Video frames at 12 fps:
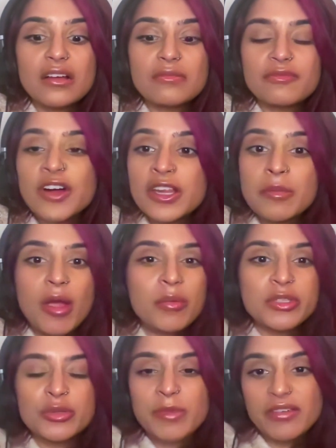funny
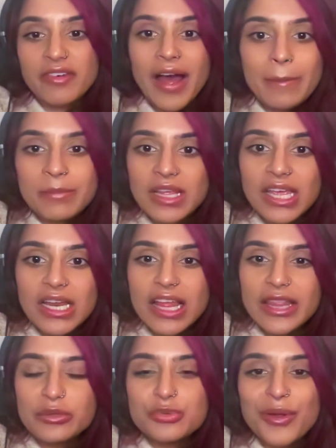moments with my family. Like
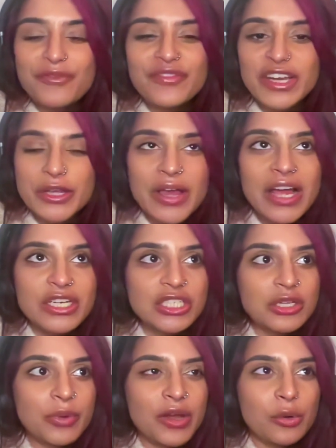there was one video that actually
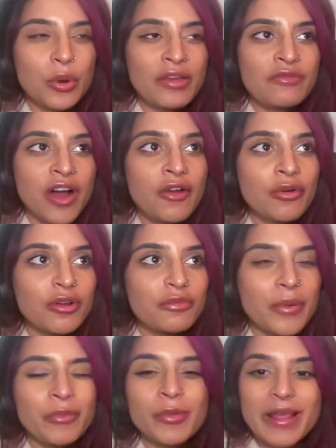went quite viral of
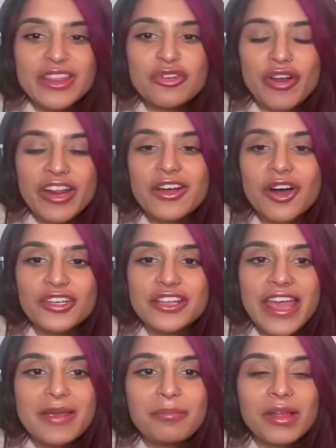when we played the credit card
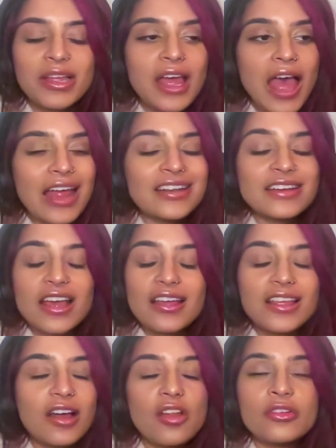game. And
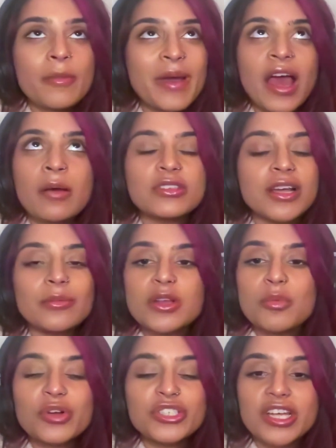no matter how many times I
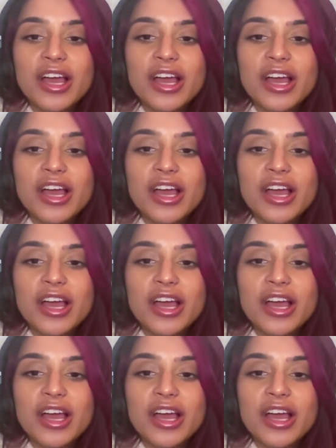watch it,